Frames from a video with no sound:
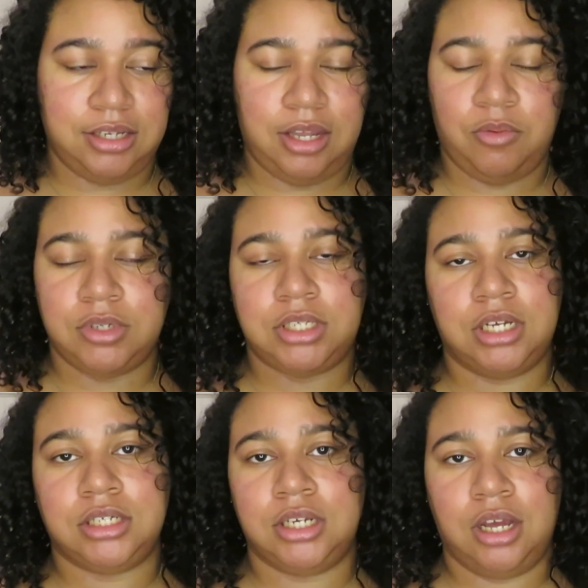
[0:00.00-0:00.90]
it was
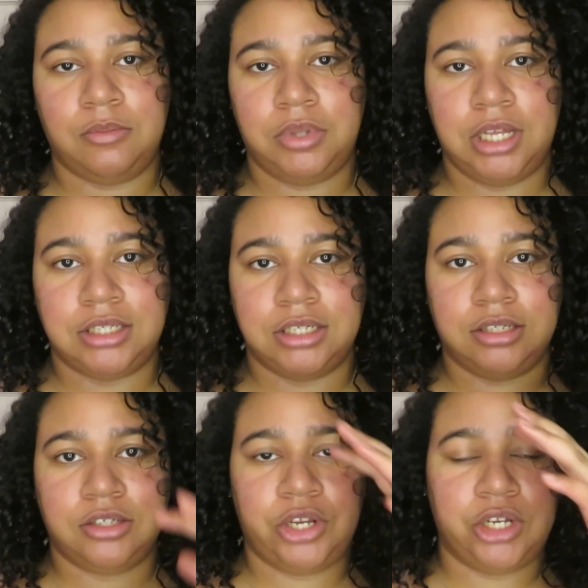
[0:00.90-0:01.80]
such an
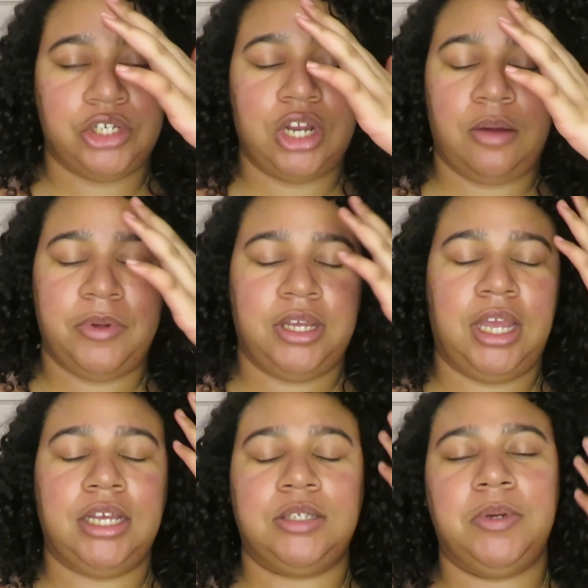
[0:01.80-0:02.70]
unpleasant shopping
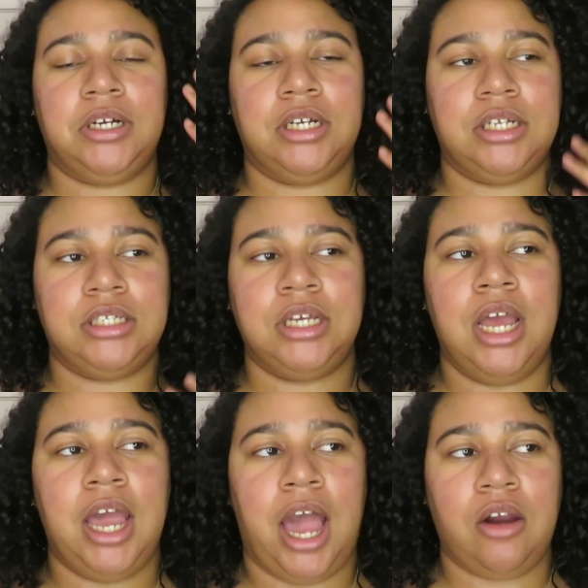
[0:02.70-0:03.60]
experience.
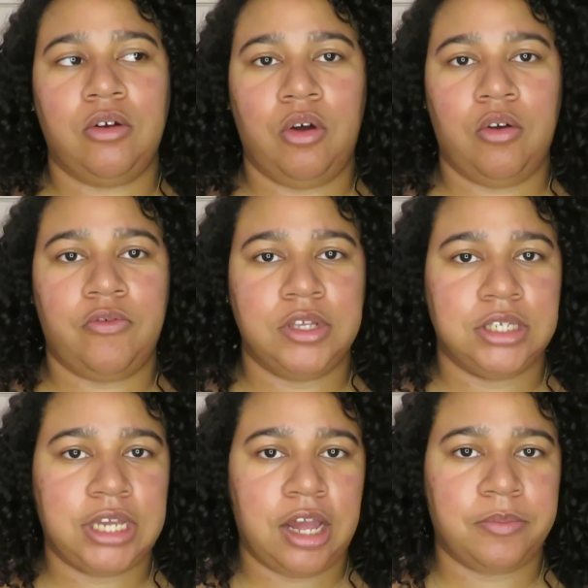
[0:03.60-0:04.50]
I don't know if this
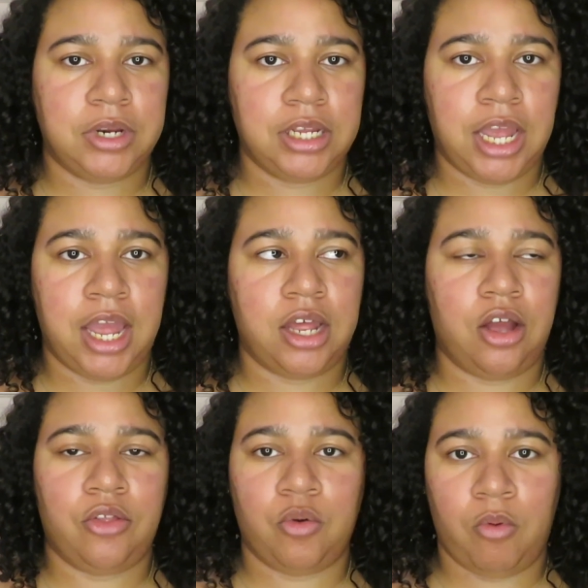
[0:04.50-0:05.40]
is happening at
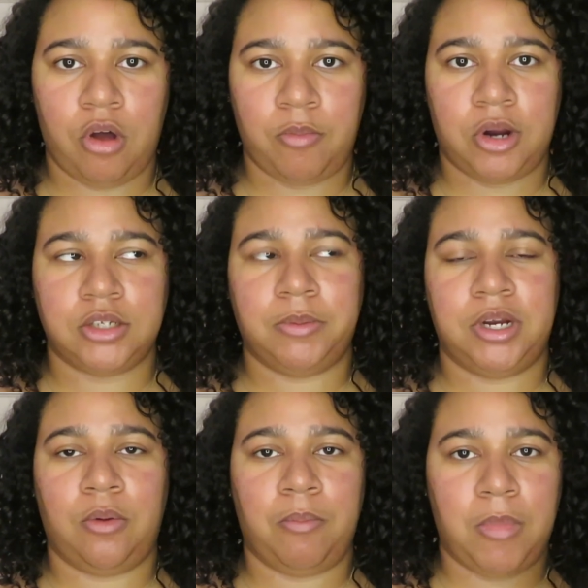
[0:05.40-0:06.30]
other Walmarts, but
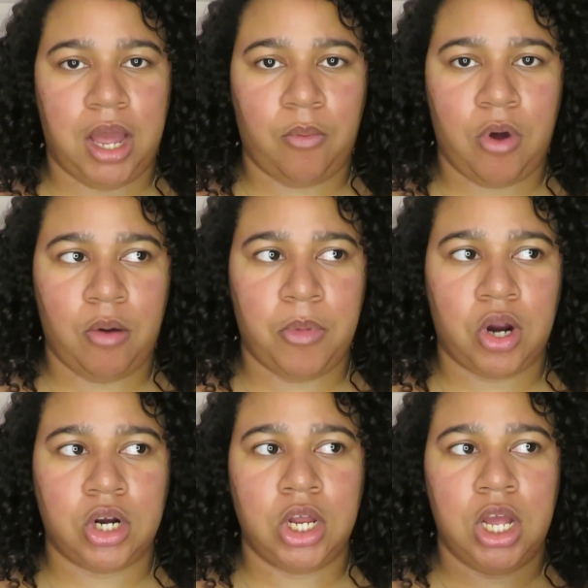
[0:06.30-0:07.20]
at my
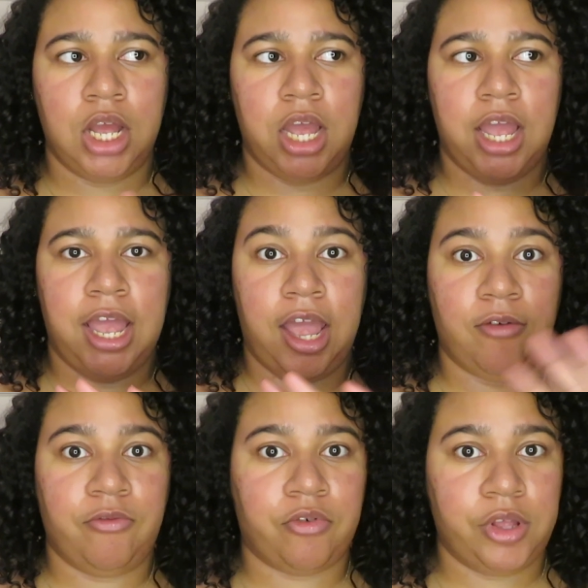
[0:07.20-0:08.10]
Walmart,
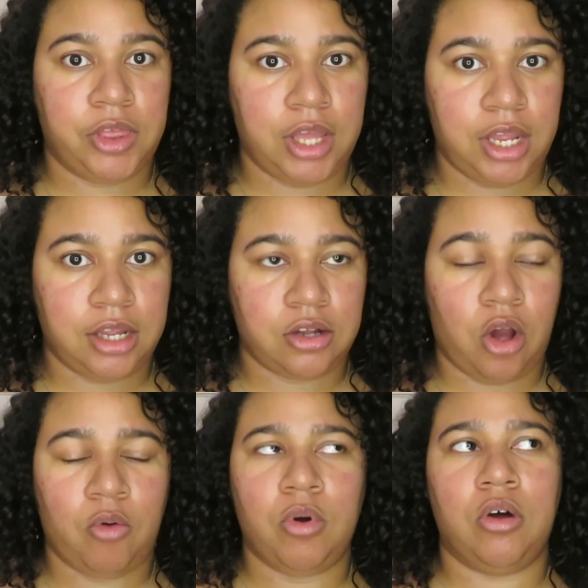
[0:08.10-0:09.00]
everything,
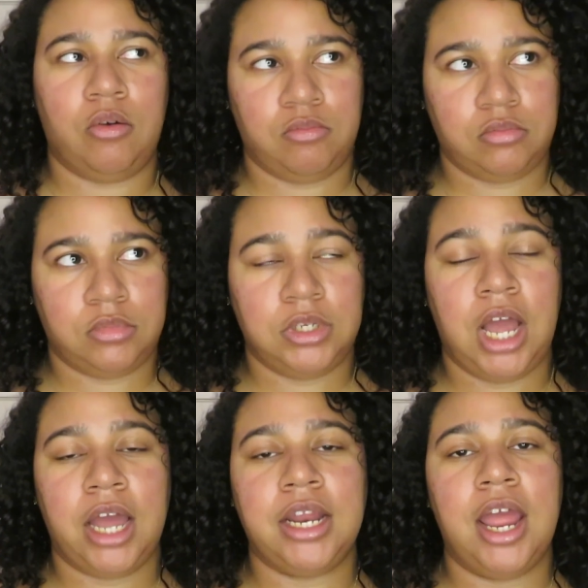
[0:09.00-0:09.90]
well,
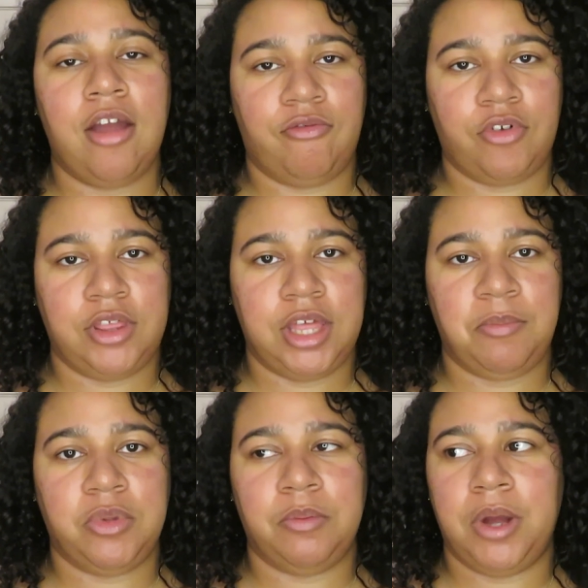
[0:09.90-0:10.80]
not
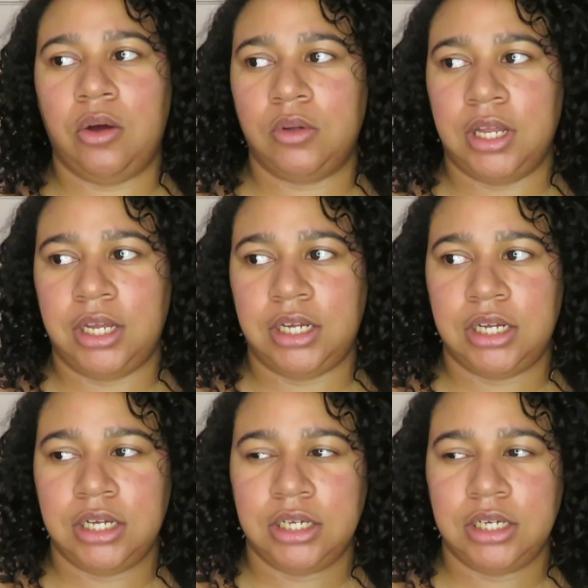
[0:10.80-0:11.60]
everything, but about like